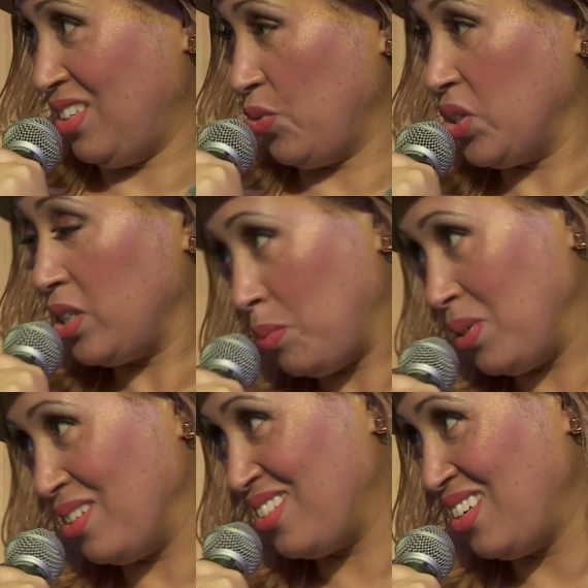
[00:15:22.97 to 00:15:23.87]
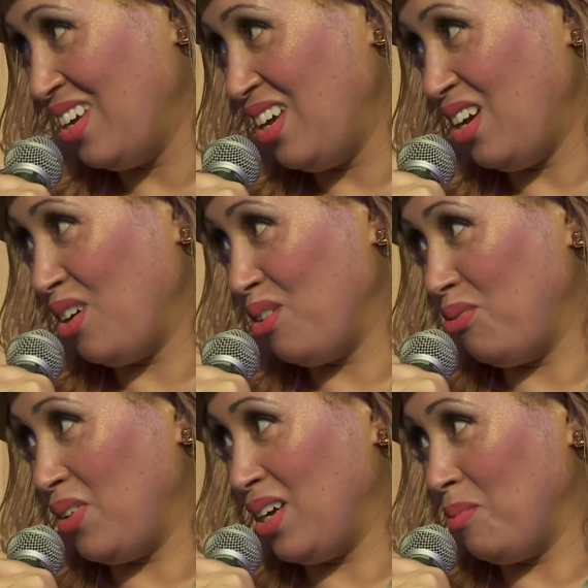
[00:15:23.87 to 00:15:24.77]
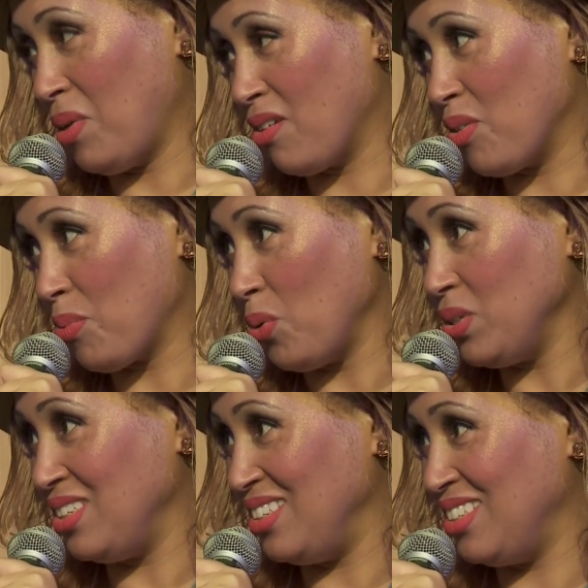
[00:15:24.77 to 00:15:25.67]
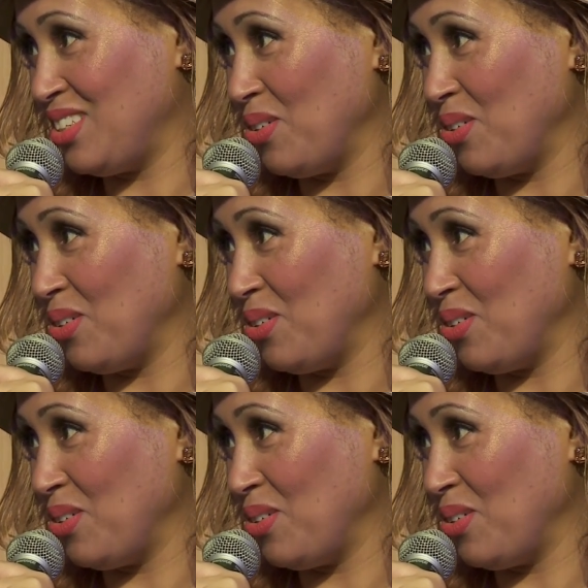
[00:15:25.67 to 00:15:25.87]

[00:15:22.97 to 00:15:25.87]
as a recipient of part of the proceeds.